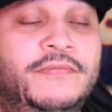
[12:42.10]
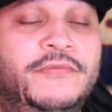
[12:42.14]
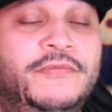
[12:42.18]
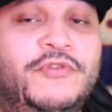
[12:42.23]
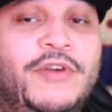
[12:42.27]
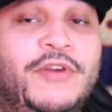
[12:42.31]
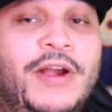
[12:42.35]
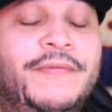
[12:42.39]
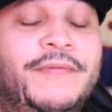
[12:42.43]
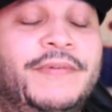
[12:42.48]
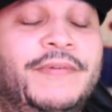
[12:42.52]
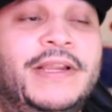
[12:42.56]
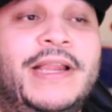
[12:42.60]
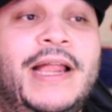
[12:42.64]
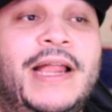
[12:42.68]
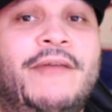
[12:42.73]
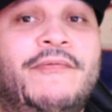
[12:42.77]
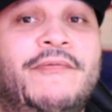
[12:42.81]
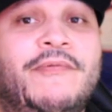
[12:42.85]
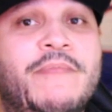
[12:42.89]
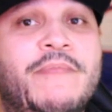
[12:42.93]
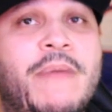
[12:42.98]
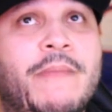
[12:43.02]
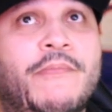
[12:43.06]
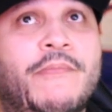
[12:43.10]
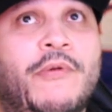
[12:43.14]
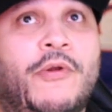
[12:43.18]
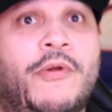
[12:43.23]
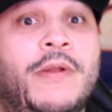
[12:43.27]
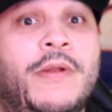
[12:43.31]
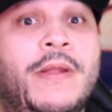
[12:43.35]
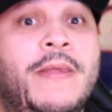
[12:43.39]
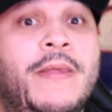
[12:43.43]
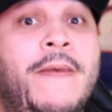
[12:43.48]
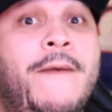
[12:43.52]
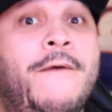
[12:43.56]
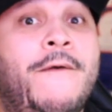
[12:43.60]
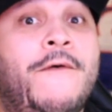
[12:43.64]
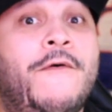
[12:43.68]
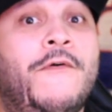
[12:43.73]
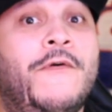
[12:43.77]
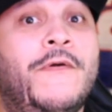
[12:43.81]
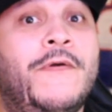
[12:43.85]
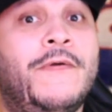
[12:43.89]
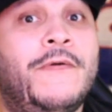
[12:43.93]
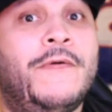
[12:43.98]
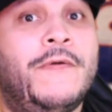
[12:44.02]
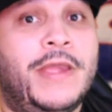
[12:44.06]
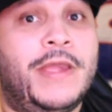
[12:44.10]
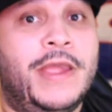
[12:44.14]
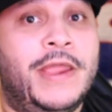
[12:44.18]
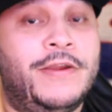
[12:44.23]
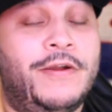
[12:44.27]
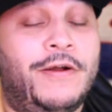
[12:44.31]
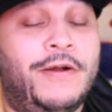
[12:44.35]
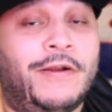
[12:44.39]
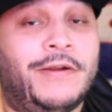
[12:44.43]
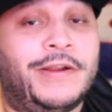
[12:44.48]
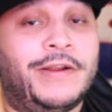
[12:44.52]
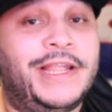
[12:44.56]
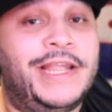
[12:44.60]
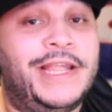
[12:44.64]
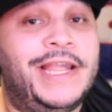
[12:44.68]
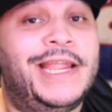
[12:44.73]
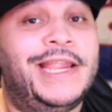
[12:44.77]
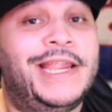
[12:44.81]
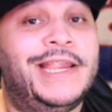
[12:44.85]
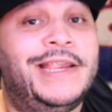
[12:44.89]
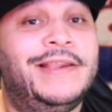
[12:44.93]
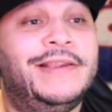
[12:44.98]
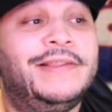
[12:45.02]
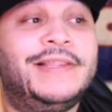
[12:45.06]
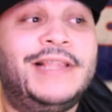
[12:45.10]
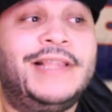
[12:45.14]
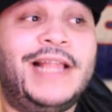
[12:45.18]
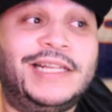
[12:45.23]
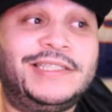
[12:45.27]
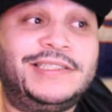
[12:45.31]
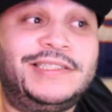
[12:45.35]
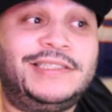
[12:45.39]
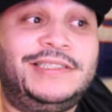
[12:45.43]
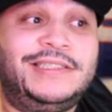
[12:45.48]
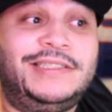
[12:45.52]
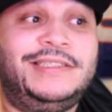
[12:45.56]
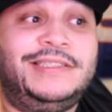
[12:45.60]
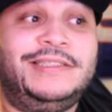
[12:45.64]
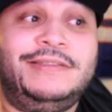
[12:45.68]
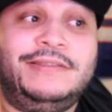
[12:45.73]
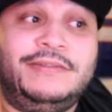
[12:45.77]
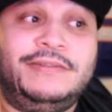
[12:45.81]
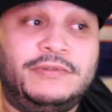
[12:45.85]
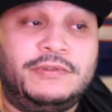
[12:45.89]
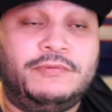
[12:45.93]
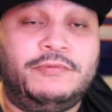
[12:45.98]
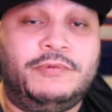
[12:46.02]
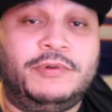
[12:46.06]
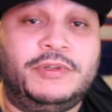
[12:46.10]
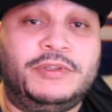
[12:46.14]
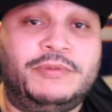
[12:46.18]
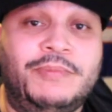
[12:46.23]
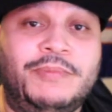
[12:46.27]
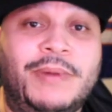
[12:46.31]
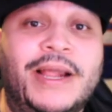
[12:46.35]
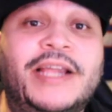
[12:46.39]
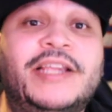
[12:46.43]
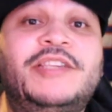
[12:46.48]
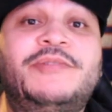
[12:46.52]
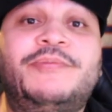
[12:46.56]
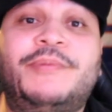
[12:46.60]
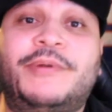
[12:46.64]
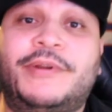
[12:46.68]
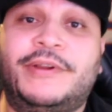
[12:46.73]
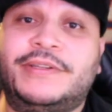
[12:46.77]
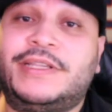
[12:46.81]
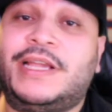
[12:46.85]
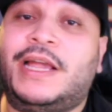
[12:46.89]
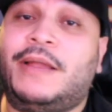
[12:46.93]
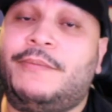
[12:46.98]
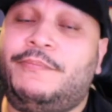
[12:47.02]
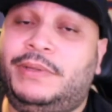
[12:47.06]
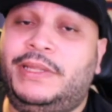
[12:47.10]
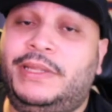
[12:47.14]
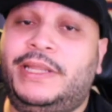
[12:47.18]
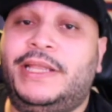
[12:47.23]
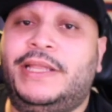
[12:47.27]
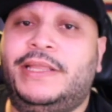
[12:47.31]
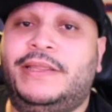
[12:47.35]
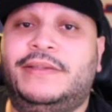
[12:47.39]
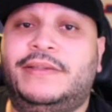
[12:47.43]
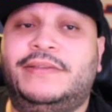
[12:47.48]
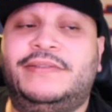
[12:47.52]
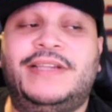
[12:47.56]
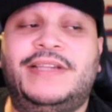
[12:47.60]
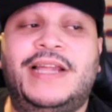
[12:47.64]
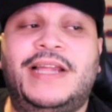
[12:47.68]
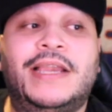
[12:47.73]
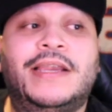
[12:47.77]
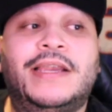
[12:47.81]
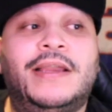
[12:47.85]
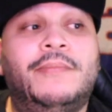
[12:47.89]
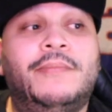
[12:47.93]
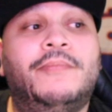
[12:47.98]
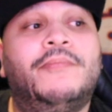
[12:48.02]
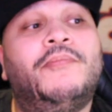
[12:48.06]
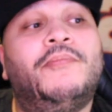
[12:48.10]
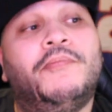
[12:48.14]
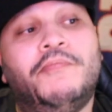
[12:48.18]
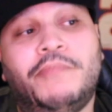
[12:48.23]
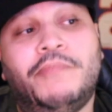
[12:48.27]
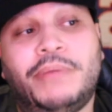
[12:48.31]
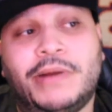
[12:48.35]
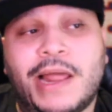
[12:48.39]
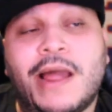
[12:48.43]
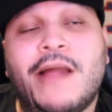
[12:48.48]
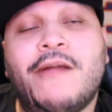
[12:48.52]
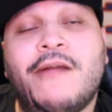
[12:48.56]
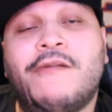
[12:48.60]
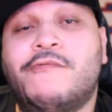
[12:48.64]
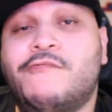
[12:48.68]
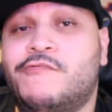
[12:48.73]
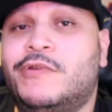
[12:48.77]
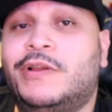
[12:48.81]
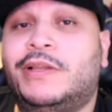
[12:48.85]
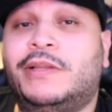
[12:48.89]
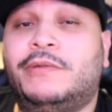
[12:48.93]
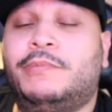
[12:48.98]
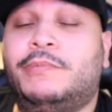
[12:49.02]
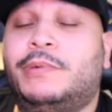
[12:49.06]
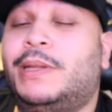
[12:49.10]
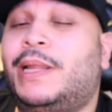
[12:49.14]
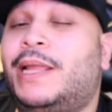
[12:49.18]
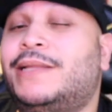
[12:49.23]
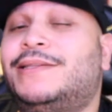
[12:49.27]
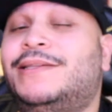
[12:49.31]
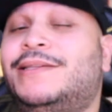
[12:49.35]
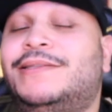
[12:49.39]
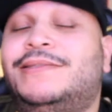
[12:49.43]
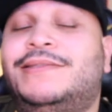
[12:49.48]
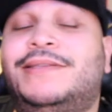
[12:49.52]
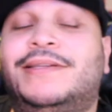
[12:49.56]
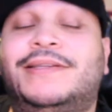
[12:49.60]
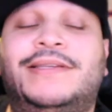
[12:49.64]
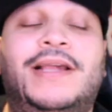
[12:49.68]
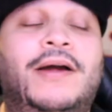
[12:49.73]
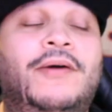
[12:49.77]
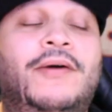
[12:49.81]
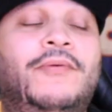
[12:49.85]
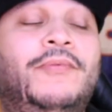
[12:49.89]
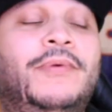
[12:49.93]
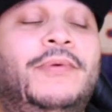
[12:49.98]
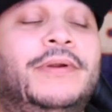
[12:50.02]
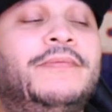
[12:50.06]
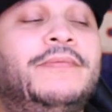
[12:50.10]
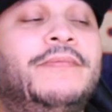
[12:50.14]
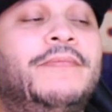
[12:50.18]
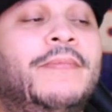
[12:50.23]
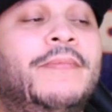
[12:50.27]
driving it. I remember in the arcade, that was my experience. I played the stand-up, but I really would like to sit down one.